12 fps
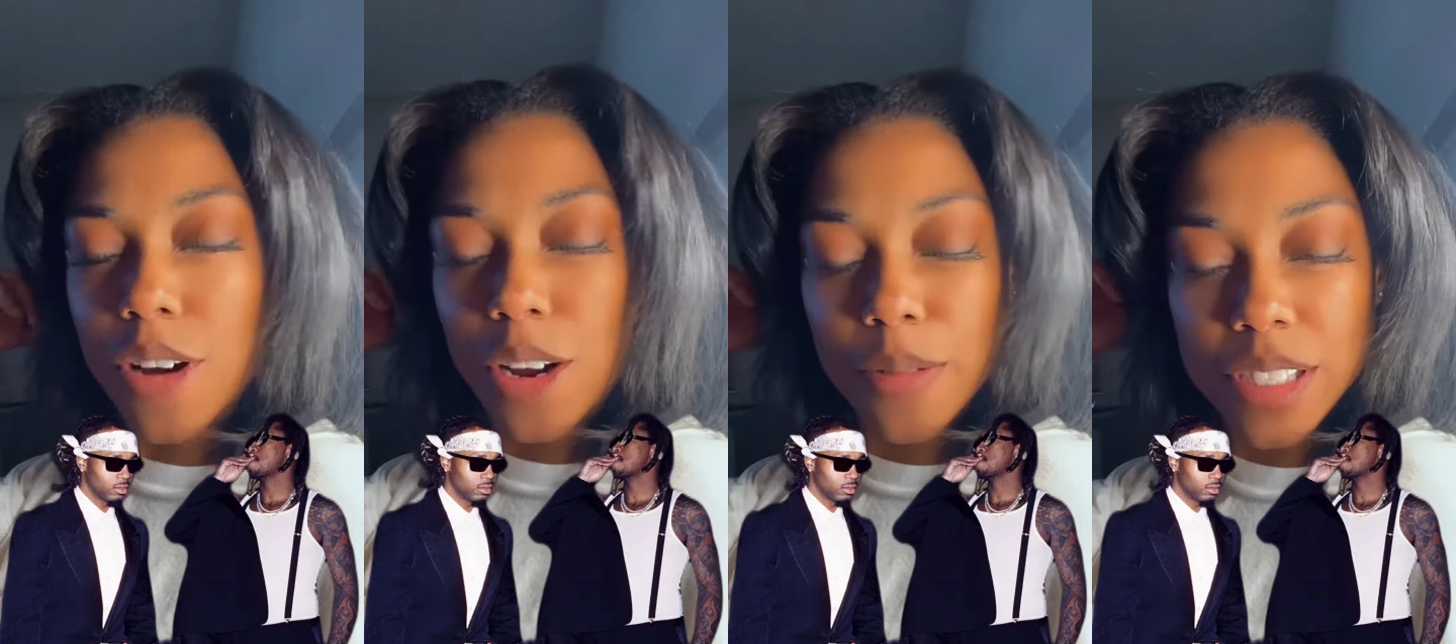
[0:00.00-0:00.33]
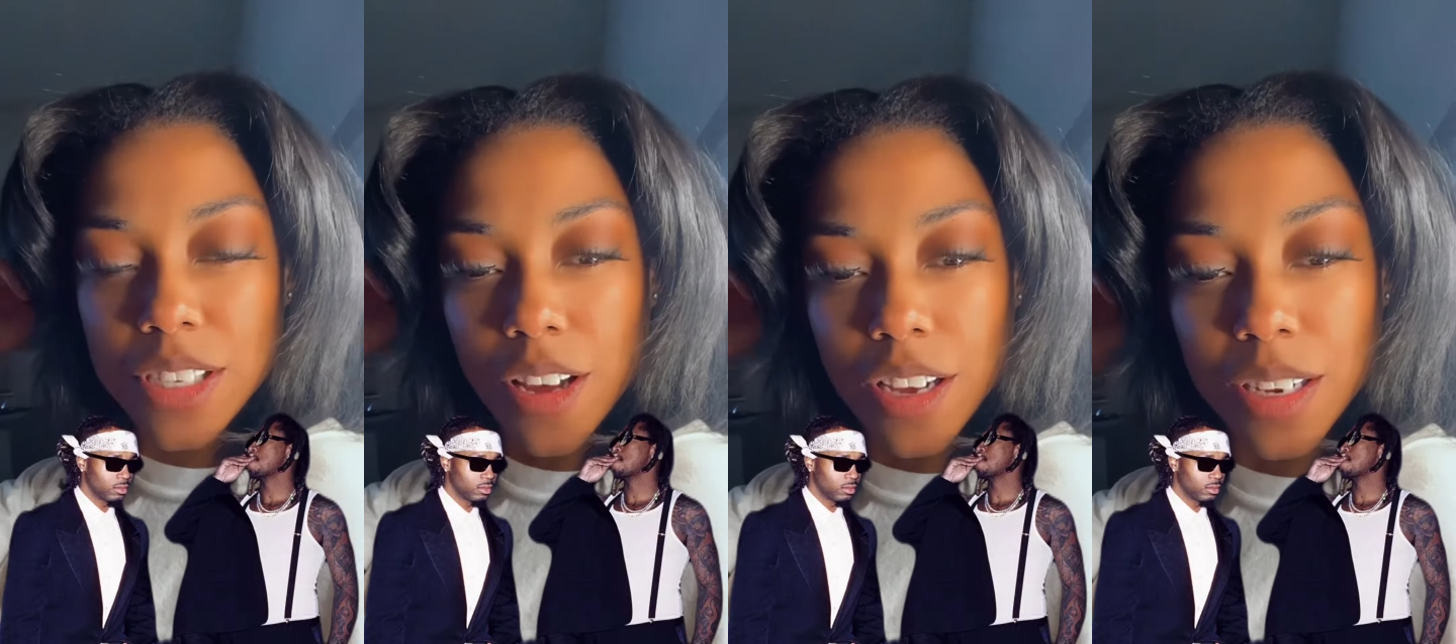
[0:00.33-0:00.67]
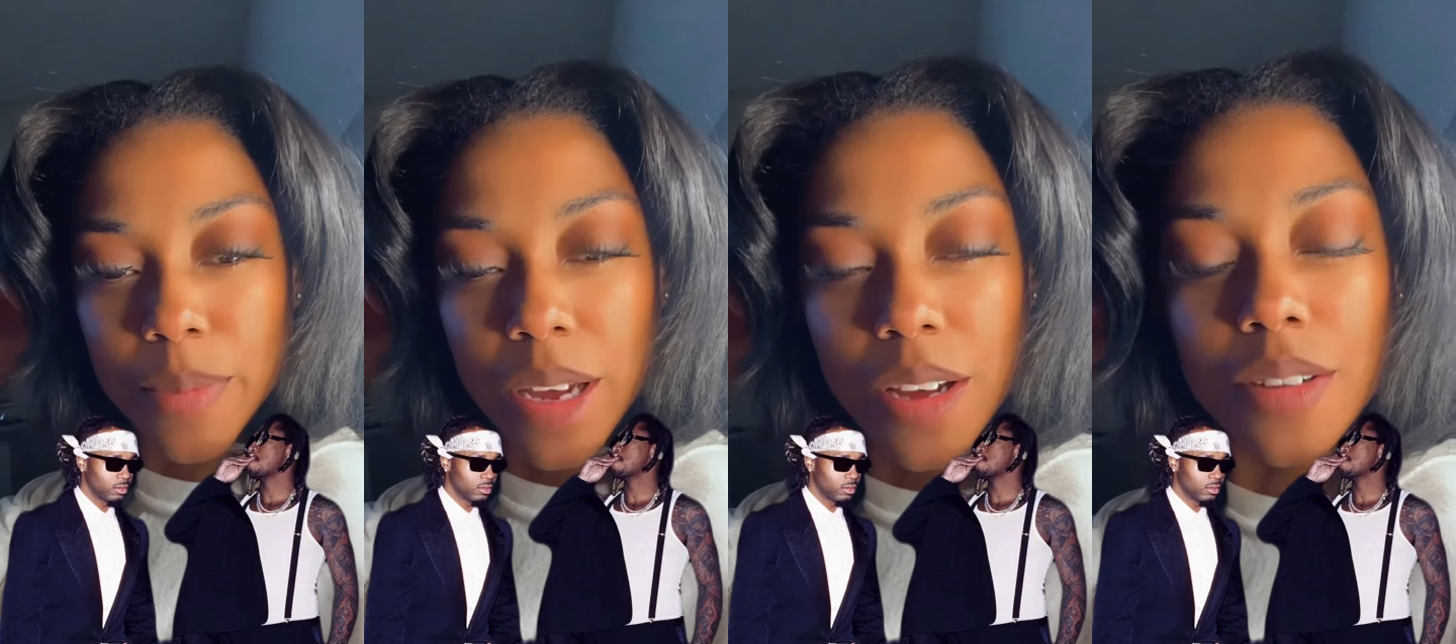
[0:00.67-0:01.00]
are we talking
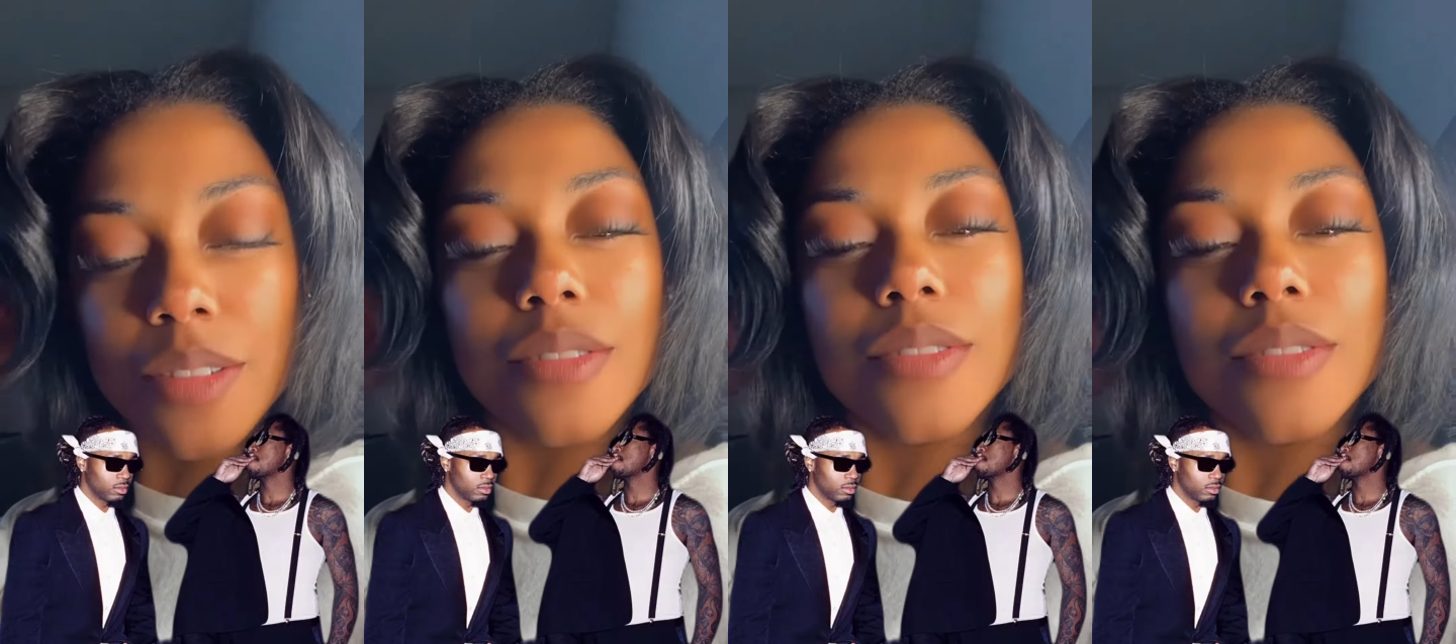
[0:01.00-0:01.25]
about?